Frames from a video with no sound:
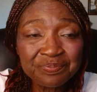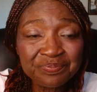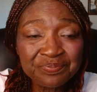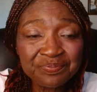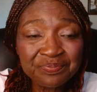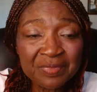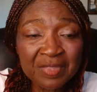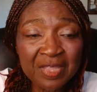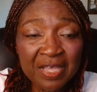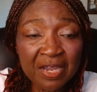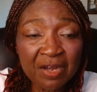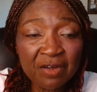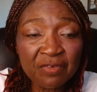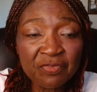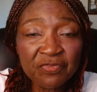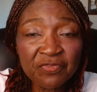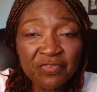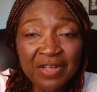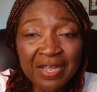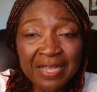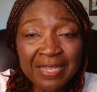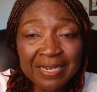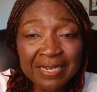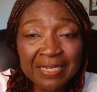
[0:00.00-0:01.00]
they are
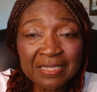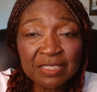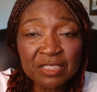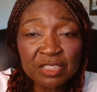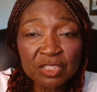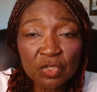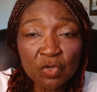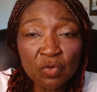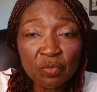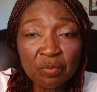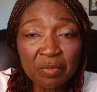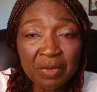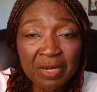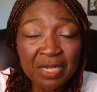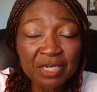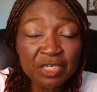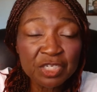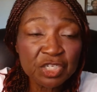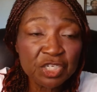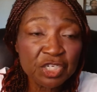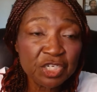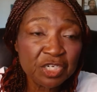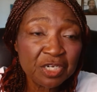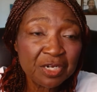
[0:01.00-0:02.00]
fighting so
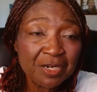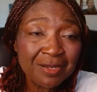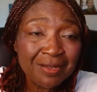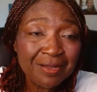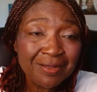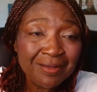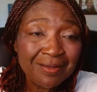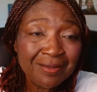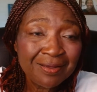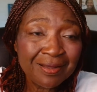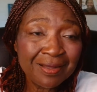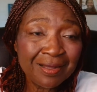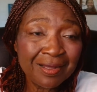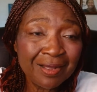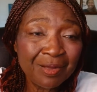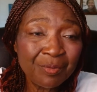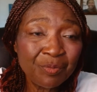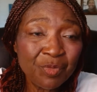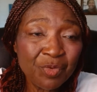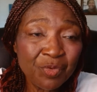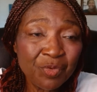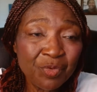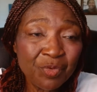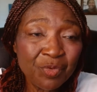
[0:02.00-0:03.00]
much
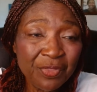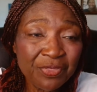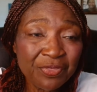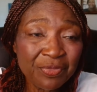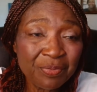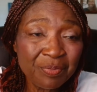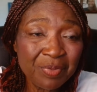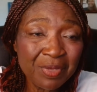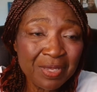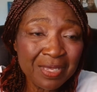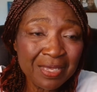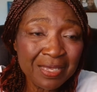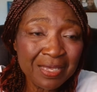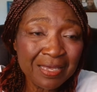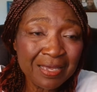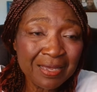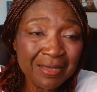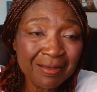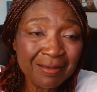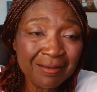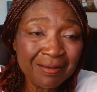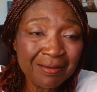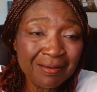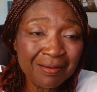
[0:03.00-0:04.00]
with me,
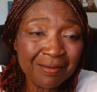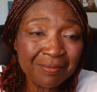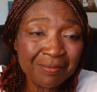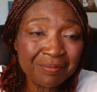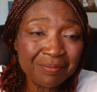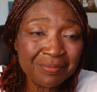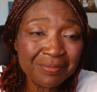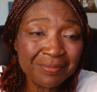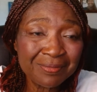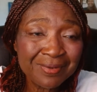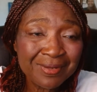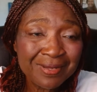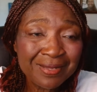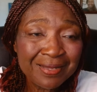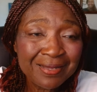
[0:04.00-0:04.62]
and